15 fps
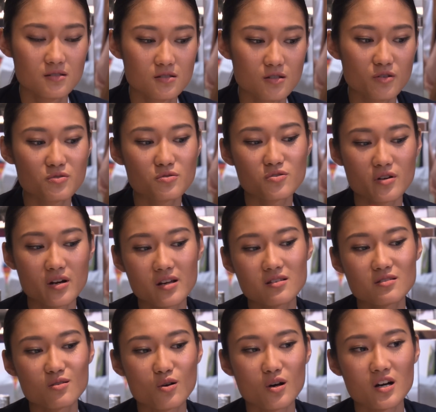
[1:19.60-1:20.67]
Don't try
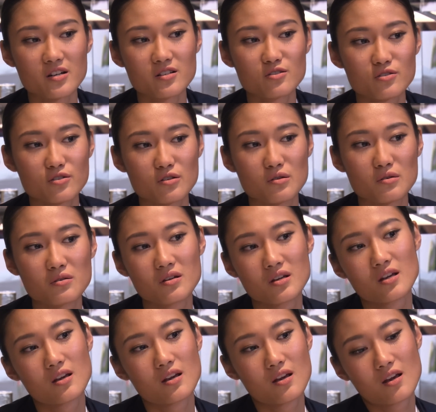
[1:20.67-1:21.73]
so hard to
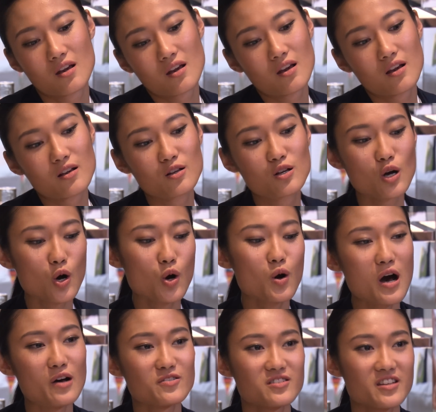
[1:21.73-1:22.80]
go
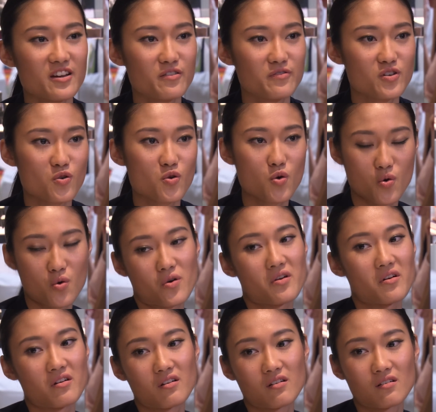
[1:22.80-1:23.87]
outside of your core,
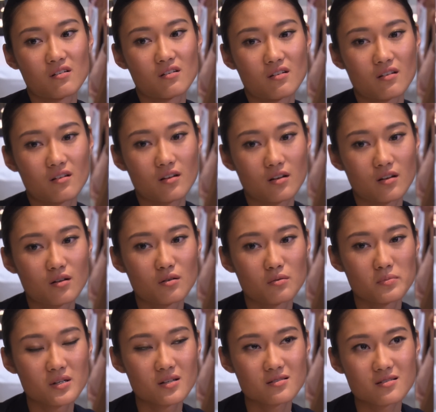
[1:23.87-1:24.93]
you know,
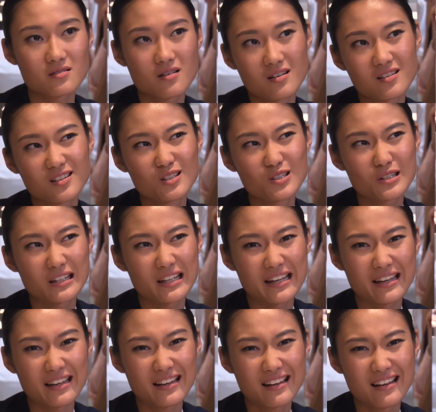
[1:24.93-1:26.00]
because it's gonna look
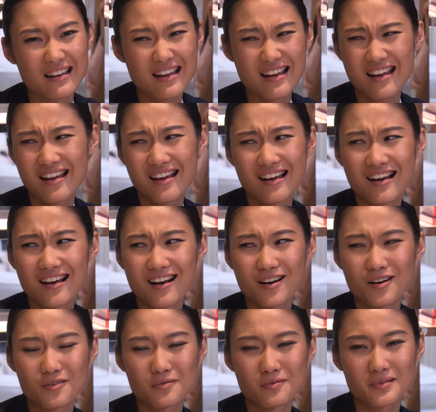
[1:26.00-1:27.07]
like,
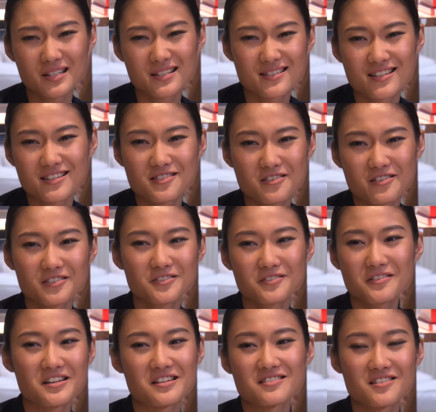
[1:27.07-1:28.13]
what is this girl
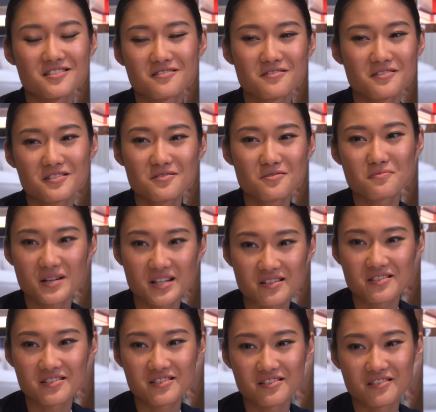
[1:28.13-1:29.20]
doing? She's doing too
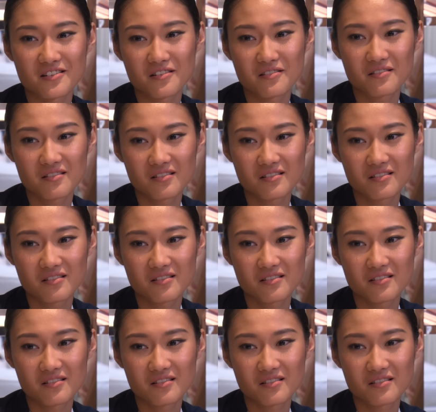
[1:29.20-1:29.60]
much, you know.